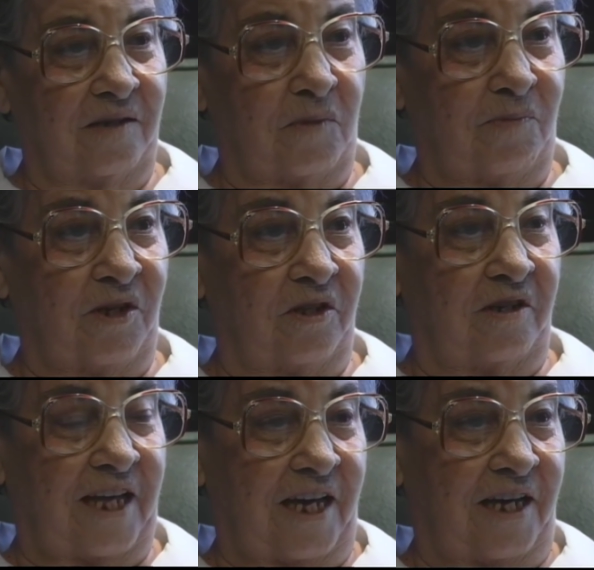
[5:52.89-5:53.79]
my mother
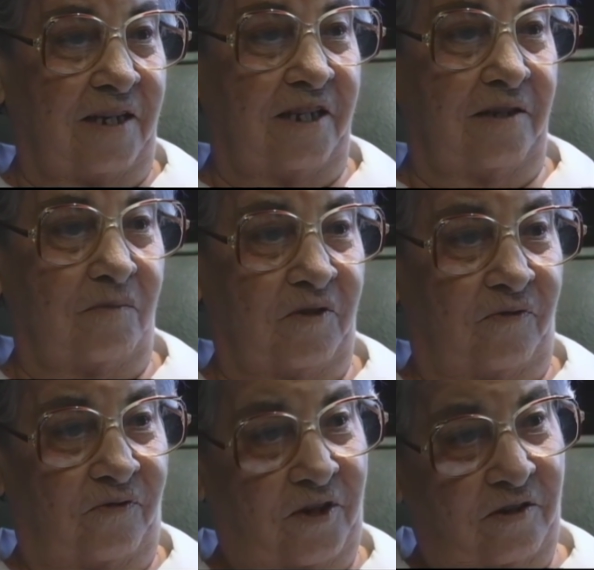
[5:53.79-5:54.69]
died and then my
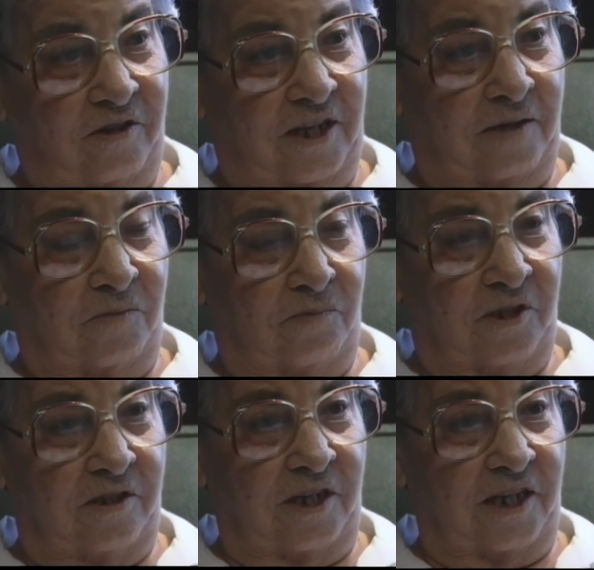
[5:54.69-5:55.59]
father died. My
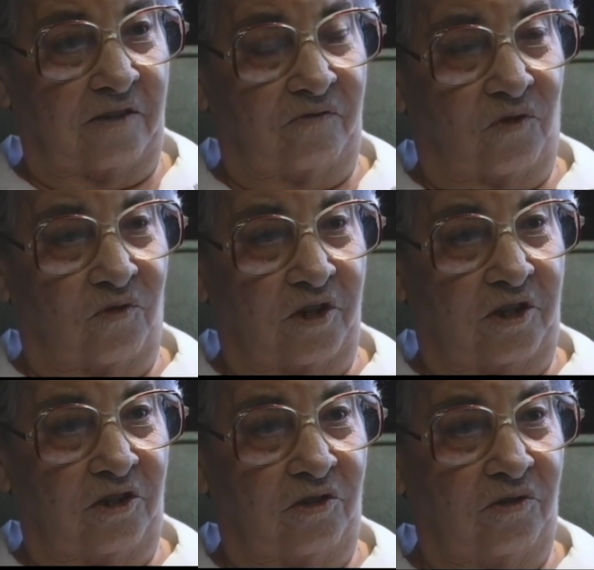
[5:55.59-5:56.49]
mother died in
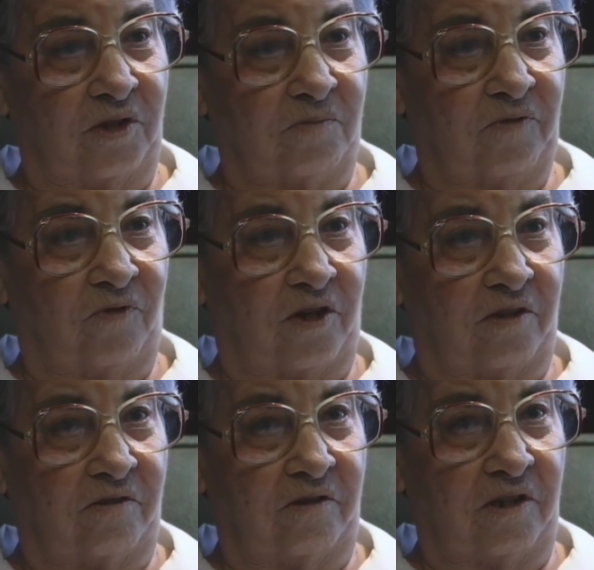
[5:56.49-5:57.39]
42 and my
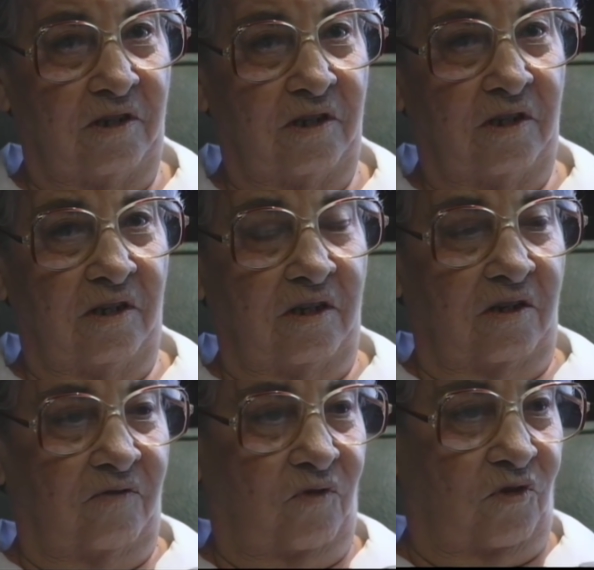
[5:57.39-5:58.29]
father in
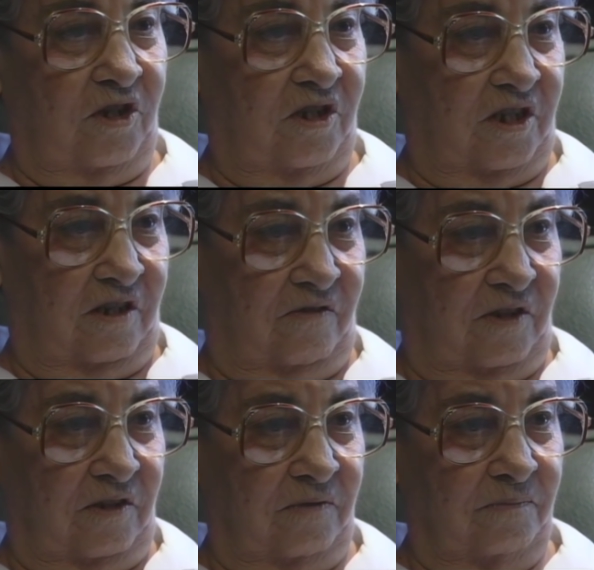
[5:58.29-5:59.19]

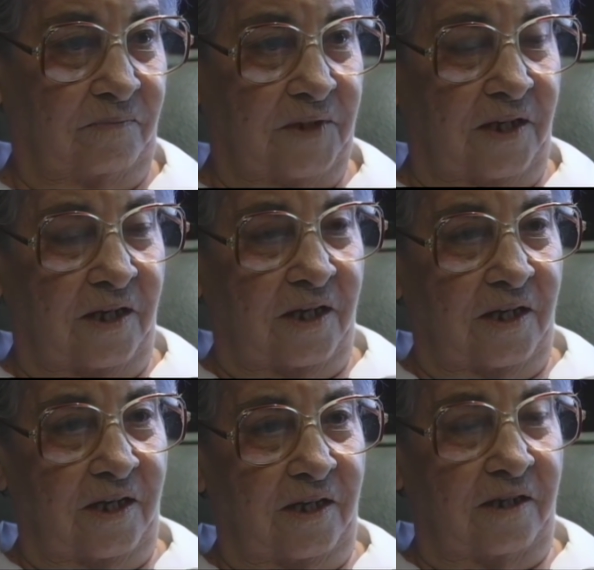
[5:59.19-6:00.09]
47.
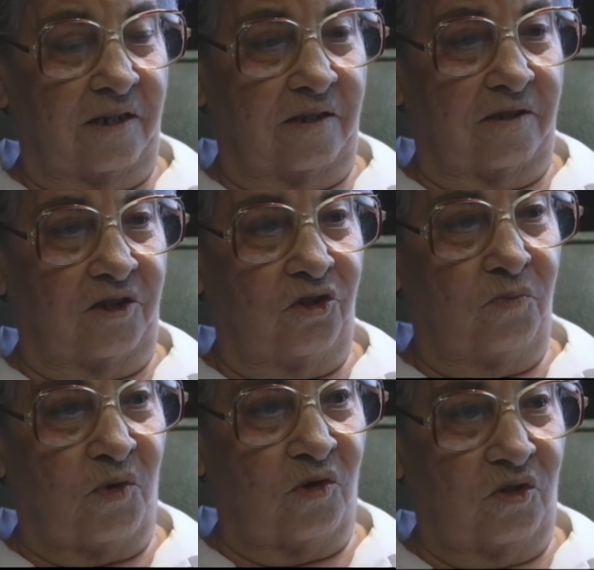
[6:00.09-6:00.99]
And the two
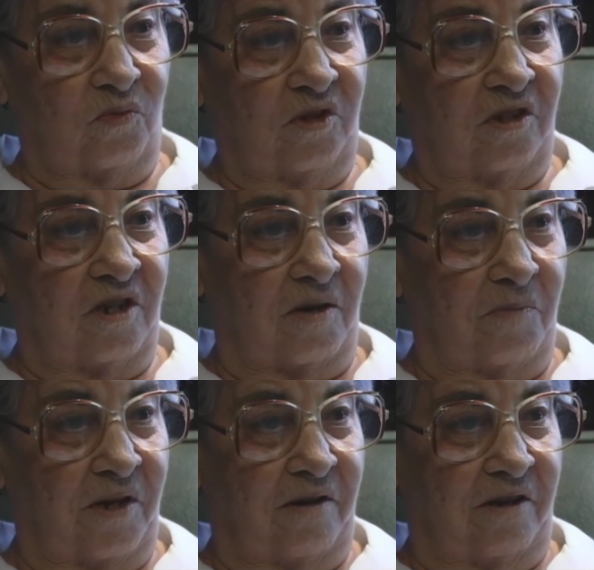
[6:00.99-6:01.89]
boys was not
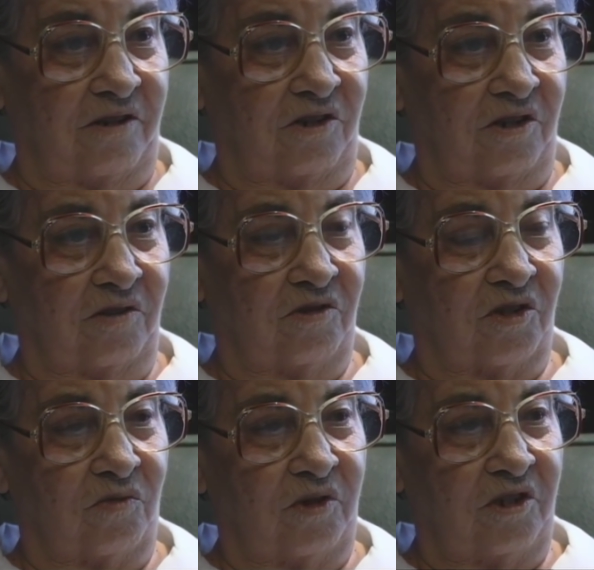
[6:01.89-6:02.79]
married, you know,
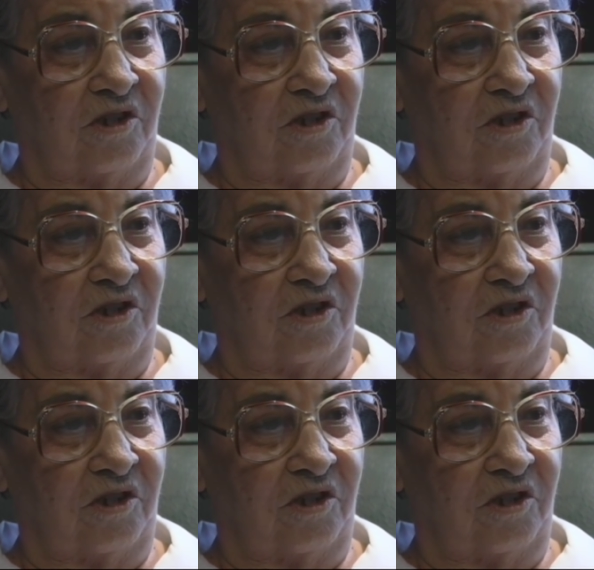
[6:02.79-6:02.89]
so we